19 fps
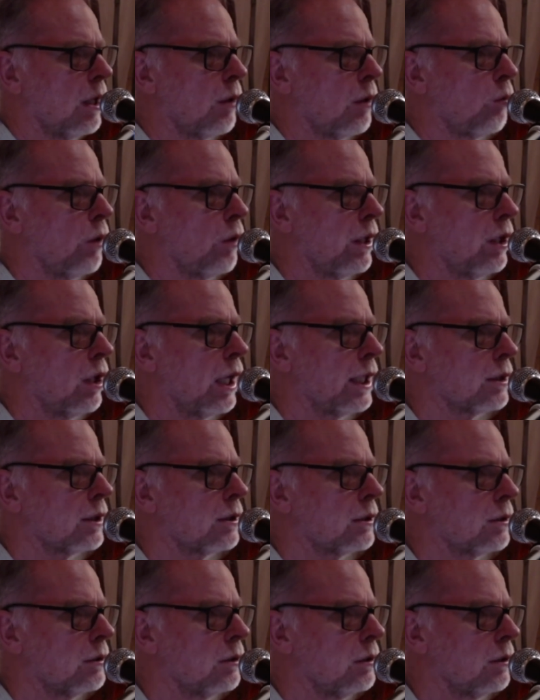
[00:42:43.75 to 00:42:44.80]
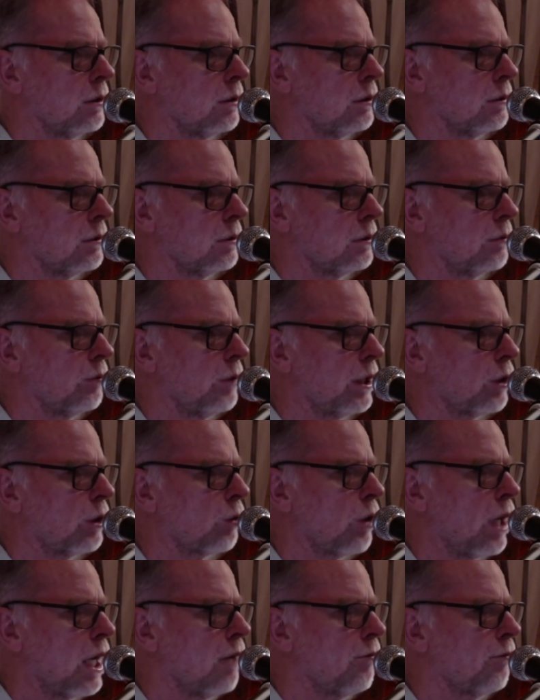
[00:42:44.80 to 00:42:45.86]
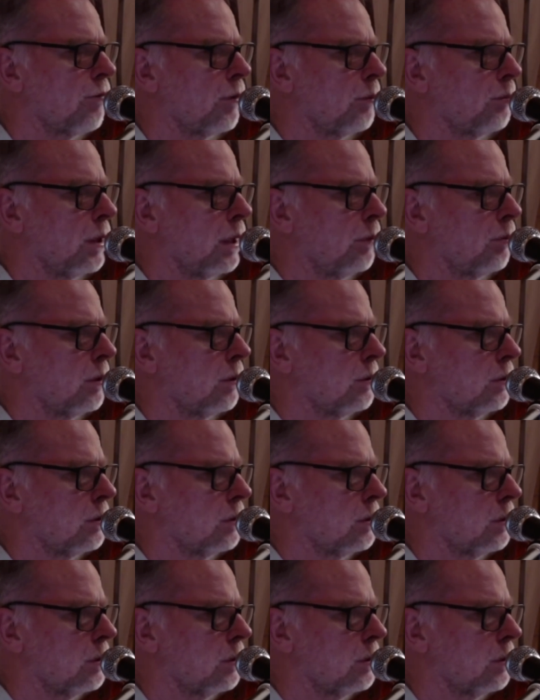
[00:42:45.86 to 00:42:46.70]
We crave for people